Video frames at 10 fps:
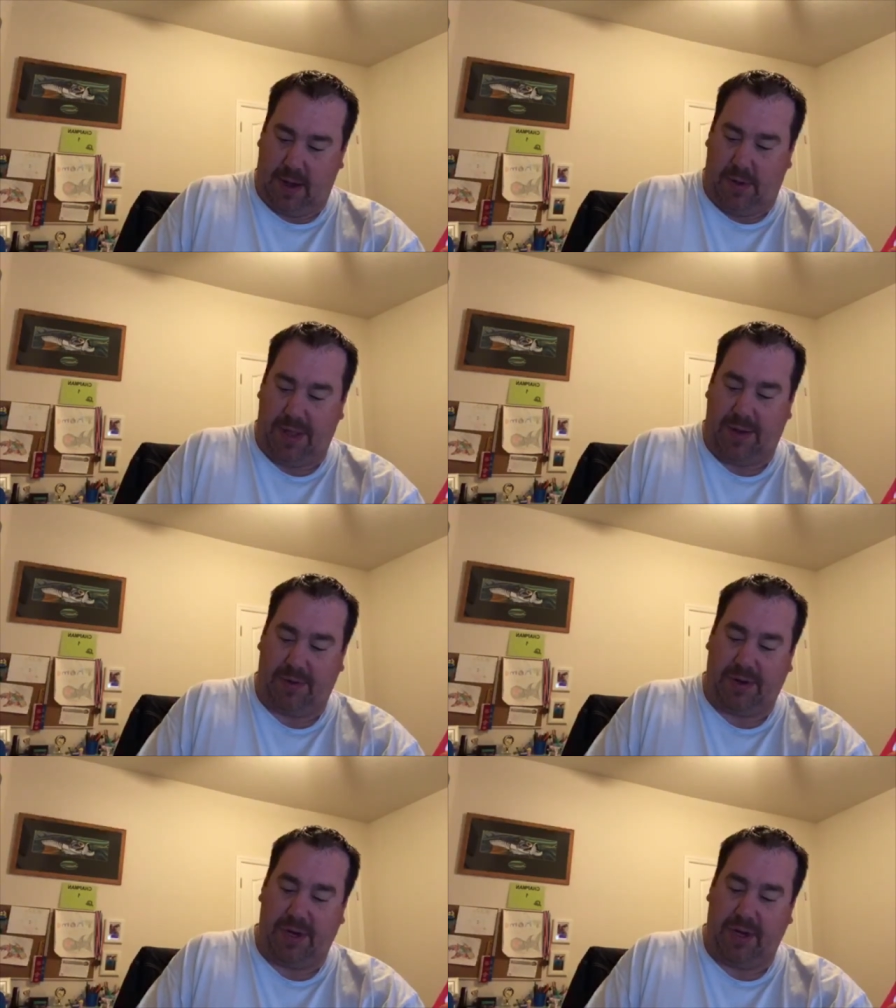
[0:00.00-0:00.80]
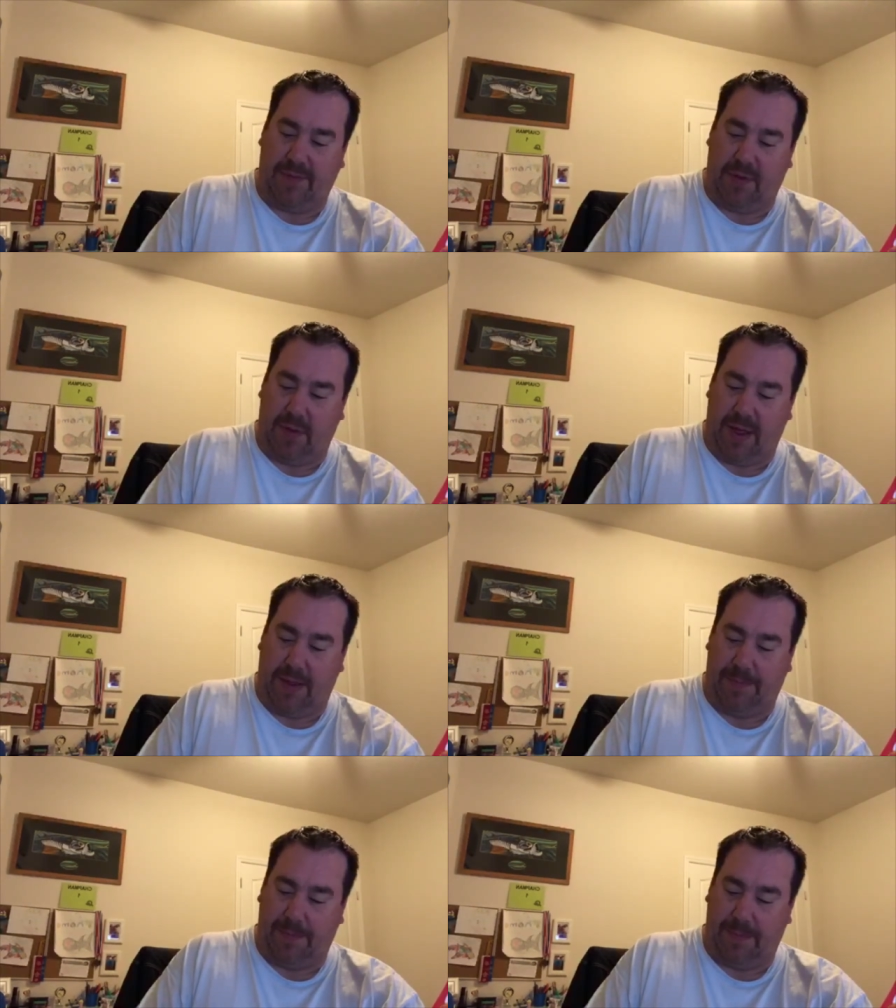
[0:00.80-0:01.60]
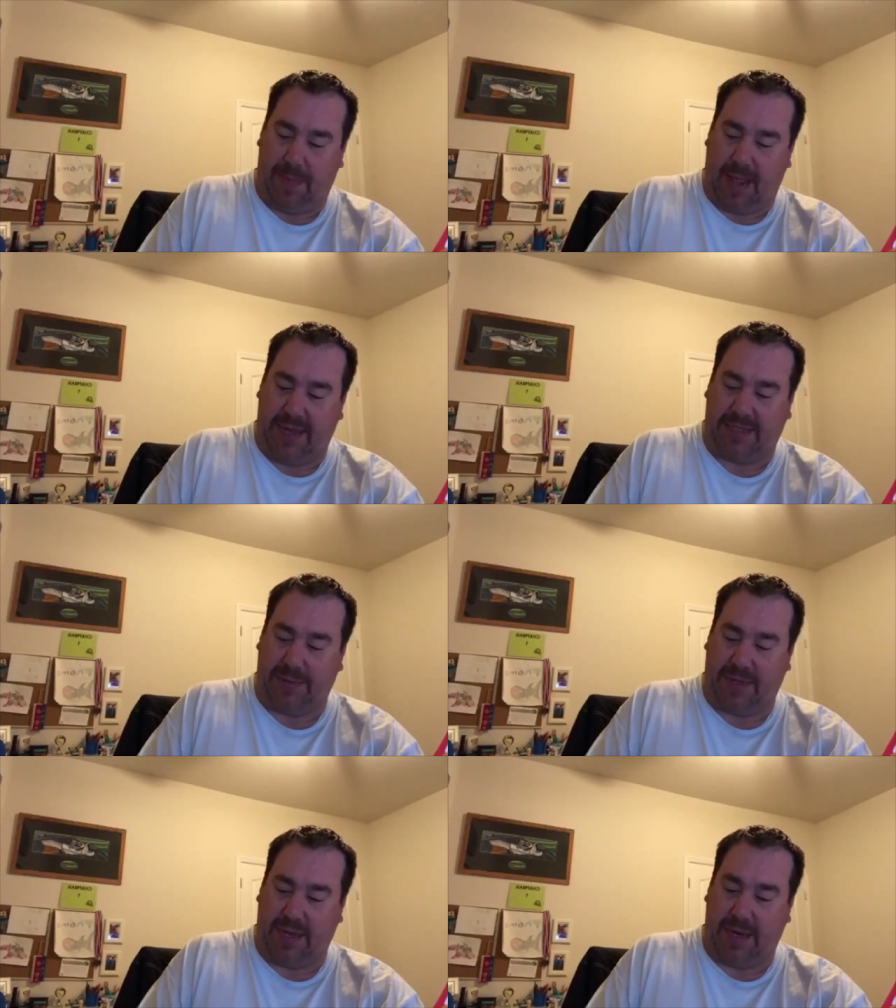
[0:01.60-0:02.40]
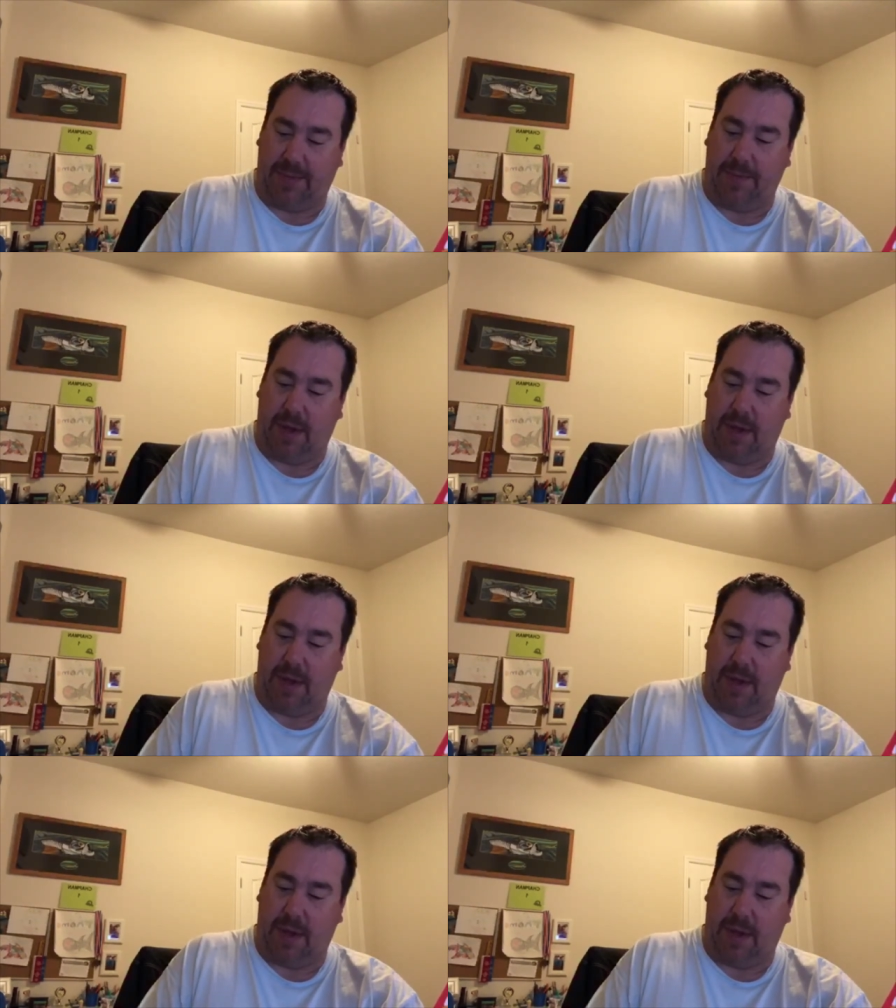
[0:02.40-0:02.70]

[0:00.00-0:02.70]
Oh, they were going to give you a... I see what they did.